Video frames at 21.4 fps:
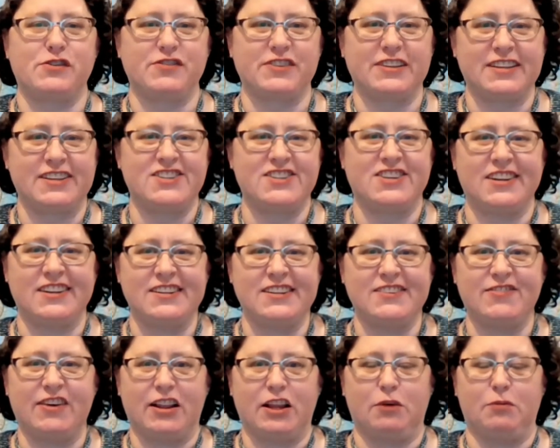of Religion and
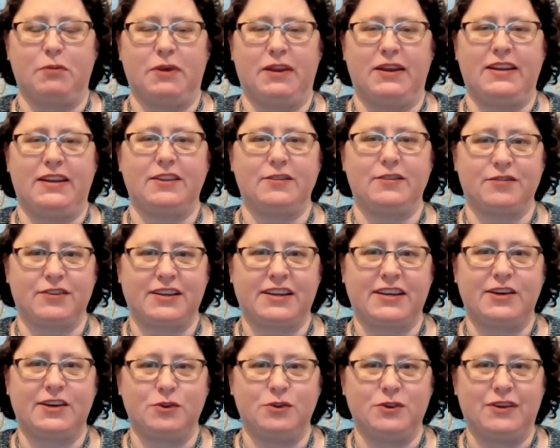Development at the
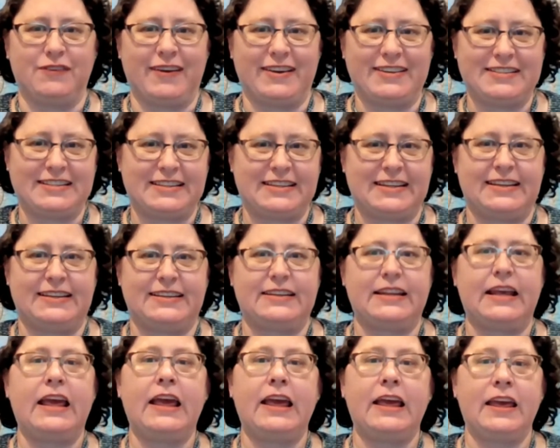Vrije
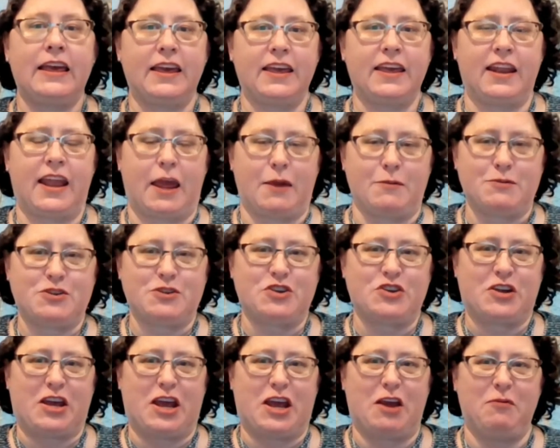Universiteit in
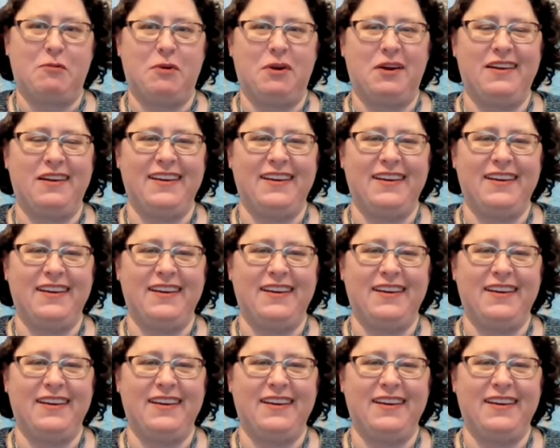Amsterdam.